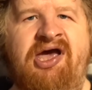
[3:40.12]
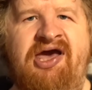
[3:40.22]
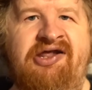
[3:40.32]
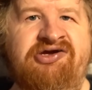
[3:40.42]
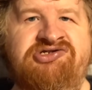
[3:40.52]

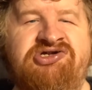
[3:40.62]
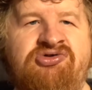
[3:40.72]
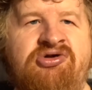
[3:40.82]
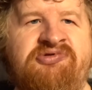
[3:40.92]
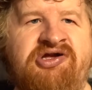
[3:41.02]
NXT
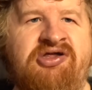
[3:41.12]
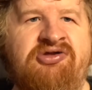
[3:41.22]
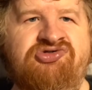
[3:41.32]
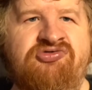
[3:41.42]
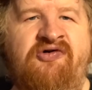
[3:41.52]
Europe
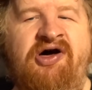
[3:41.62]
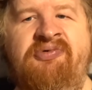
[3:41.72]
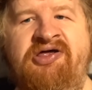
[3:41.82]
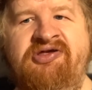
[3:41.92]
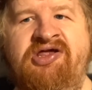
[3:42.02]
together so far,
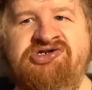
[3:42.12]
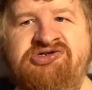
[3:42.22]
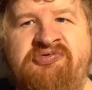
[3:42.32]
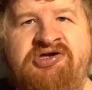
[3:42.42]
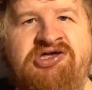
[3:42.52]
but I think that's
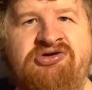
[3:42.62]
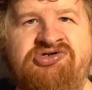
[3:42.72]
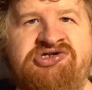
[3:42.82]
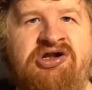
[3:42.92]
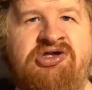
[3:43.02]
something he
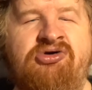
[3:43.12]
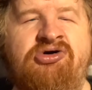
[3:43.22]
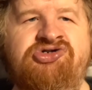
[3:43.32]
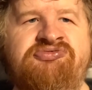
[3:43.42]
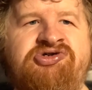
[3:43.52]
could certainly
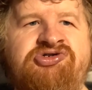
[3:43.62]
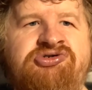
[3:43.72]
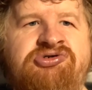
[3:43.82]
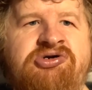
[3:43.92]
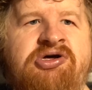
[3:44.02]
contribute
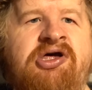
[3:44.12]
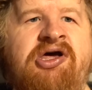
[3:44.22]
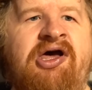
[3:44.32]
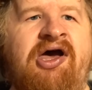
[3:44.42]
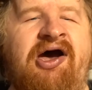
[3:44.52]
to.
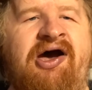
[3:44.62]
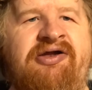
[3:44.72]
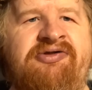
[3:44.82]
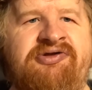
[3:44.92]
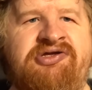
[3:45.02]

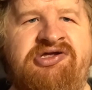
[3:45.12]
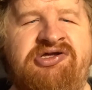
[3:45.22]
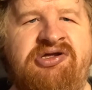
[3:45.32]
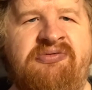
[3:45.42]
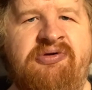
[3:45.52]
And
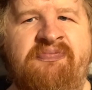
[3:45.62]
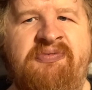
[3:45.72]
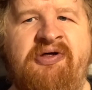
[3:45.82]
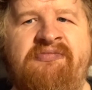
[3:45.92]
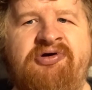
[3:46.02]
he, you know,
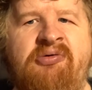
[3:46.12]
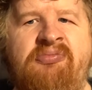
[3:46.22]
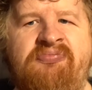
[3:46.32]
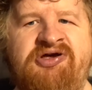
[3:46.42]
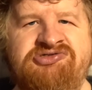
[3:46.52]
people have
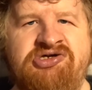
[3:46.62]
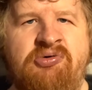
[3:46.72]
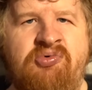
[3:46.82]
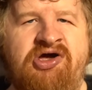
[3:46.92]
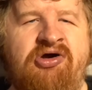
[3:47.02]
become basically
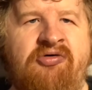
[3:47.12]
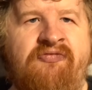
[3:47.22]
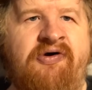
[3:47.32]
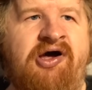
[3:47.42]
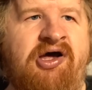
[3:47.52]
aware
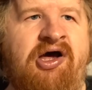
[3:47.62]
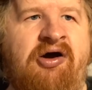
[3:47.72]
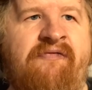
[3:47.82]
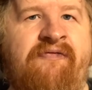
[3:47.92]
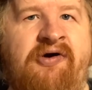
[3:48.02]
of
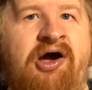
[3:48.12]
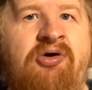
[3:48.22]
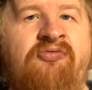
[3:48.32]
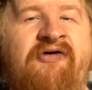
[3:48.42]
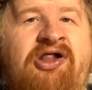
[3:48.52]
of
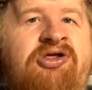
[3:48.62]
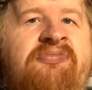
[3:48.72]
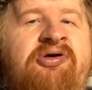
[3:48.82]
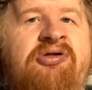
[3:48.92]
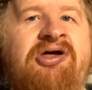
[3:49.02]
how
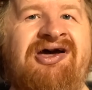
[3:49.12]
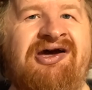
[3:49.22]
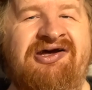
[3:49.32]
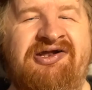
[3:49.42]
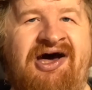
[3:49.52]
valuable
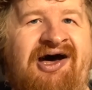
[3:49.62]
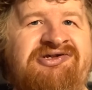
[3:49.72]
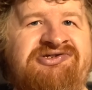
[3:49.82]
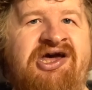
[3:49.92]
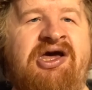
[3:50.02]
an
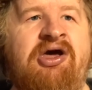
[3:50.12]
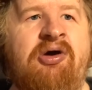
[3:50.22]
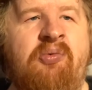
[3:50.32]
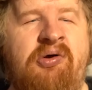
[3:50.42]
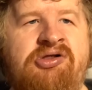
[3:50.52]
asset
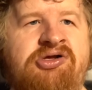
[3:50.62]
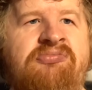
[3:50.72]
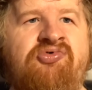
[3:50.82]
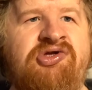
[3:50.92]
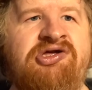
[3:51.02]

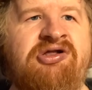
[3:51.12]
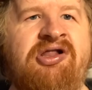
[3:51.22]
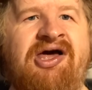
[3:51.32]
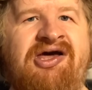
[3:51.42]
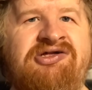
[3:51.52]
William
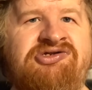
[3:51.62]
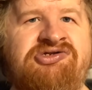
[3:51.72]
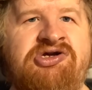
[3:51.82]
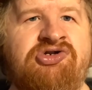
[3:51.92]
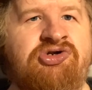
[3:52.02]
Regal
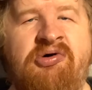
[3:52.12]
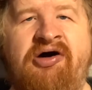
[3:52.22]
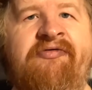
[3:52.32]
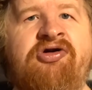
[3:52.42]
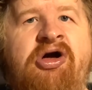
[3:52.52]
is to
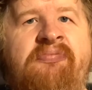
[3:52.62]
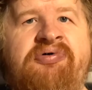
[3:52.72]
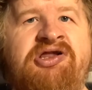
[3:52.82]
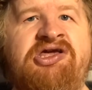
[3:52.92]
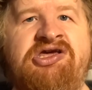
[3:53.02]
whatever
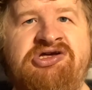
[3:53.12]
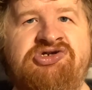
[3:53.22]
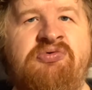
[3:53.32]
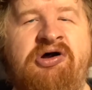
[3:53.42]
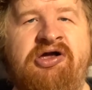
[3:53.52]
company he
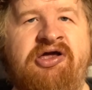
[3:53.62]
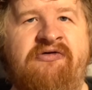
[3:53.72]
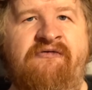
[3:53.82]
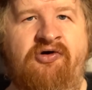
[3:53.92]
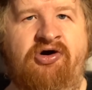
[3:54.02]
is
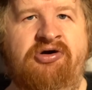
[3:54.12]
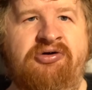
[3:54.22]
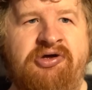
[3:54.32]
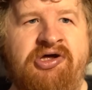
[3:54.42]
working for.